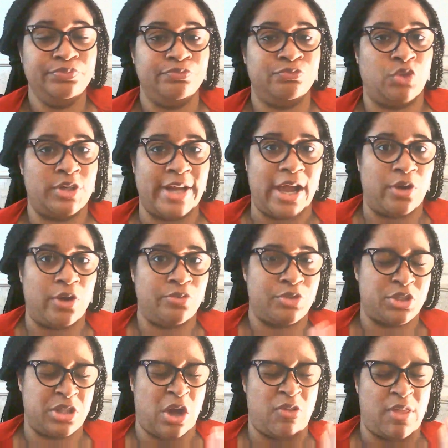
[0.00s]
for now,
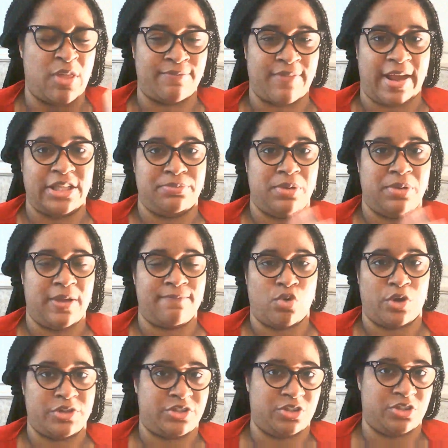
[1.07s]
just know that Violet's being
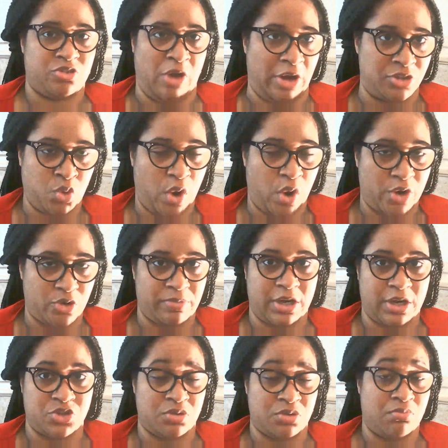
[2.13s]
forced in the Rider's Quadrant
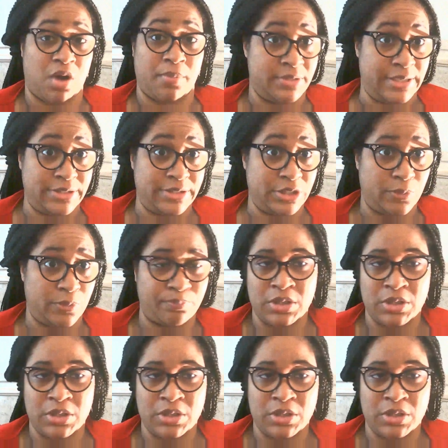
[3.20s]
because her mom said so.